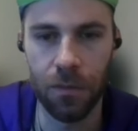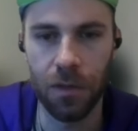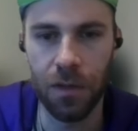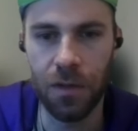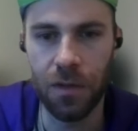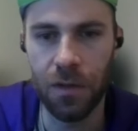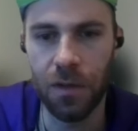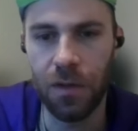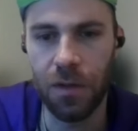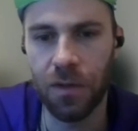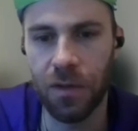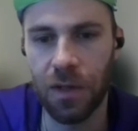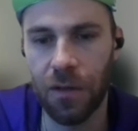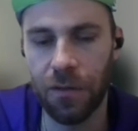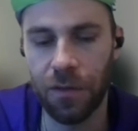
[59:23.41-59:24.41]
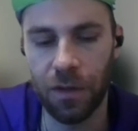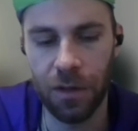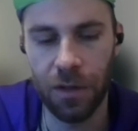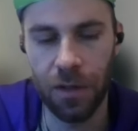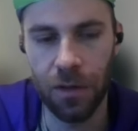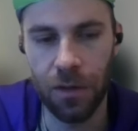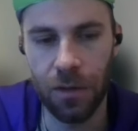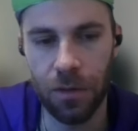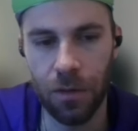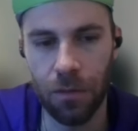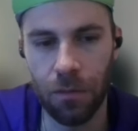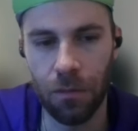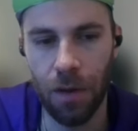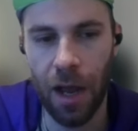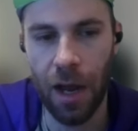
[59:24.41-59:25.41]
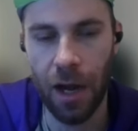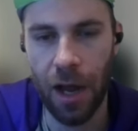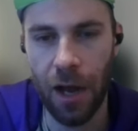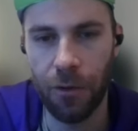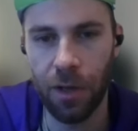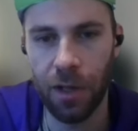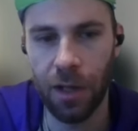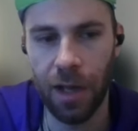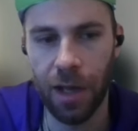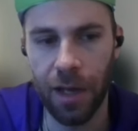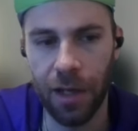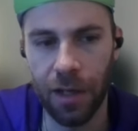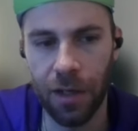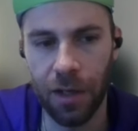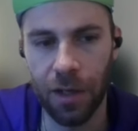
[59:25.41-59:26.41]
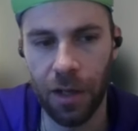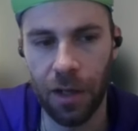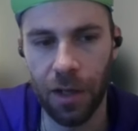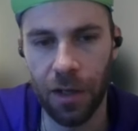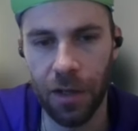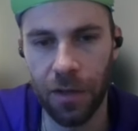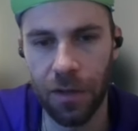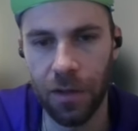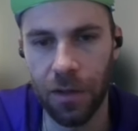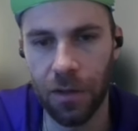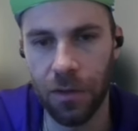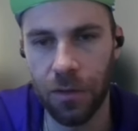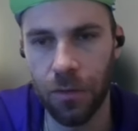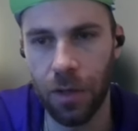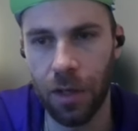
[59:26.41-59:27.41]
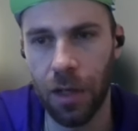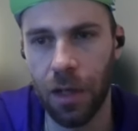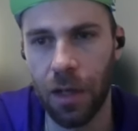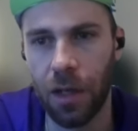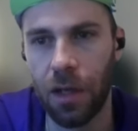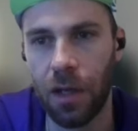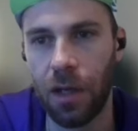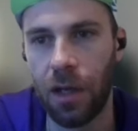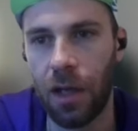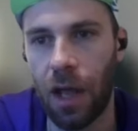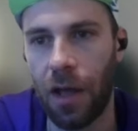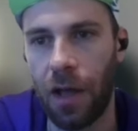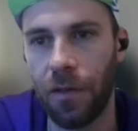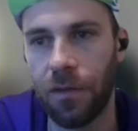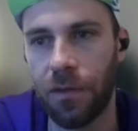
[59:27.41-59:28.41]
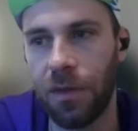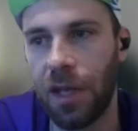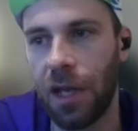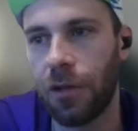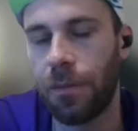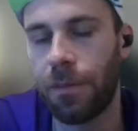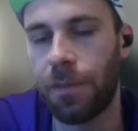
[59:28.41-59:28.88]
this is something that I really like in this way. And the